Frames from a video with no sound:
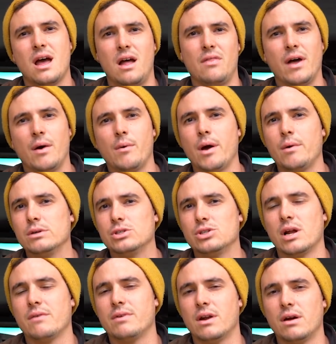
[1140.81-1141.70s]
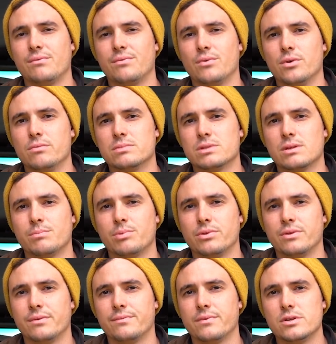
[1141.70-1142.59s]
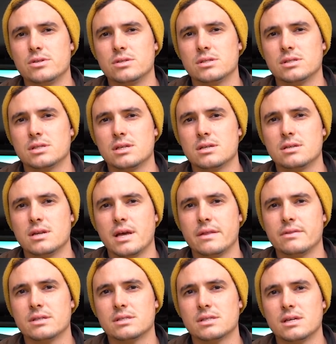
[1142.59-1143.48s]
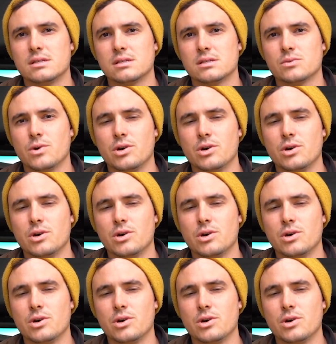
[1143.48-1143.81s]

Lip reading: and that way we should have enough room to put the fridges in and the seats as